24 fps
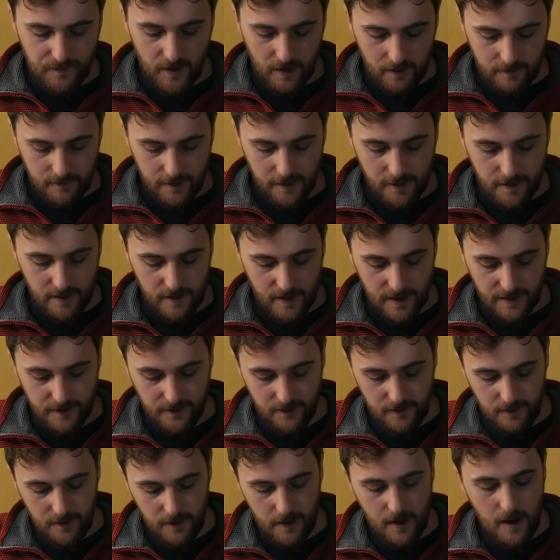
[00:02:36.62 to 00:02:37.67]
Very
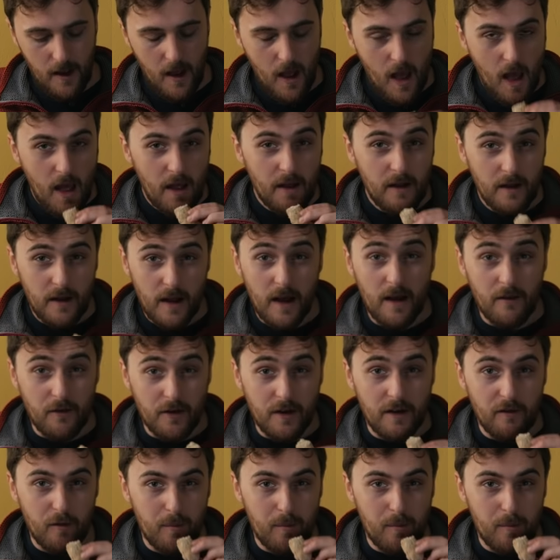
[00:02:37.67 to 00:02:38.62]
nice. Have another